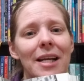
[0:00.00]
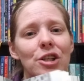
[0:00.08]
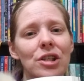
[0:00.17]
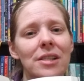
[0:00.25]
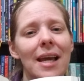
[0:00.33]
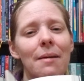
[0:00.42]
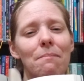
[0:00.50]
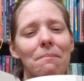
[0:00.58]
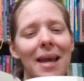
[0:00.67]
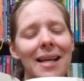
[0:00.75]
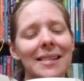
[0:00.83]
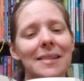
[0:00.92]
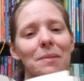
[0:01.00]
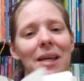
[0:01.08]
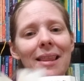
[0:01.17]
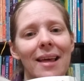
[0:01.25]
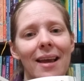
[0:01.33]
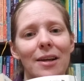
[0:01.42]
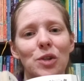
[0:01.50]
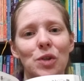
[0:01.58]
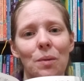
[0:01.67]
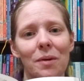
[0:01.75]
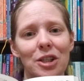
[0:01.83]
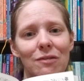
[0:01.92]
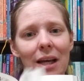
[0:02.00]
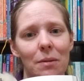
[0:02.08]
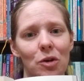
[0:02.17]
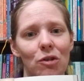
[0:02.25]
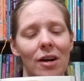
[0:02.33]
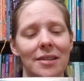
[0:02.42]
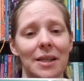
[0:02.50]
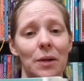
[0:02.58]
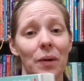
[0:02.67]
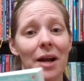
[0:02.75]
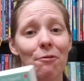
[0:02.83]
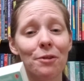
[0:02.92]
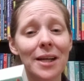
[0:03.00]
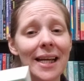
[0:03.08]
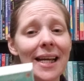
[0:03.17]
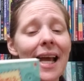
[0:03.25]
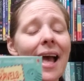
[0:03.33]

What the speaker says: It makes me think so much of Animal Crossing when I read it.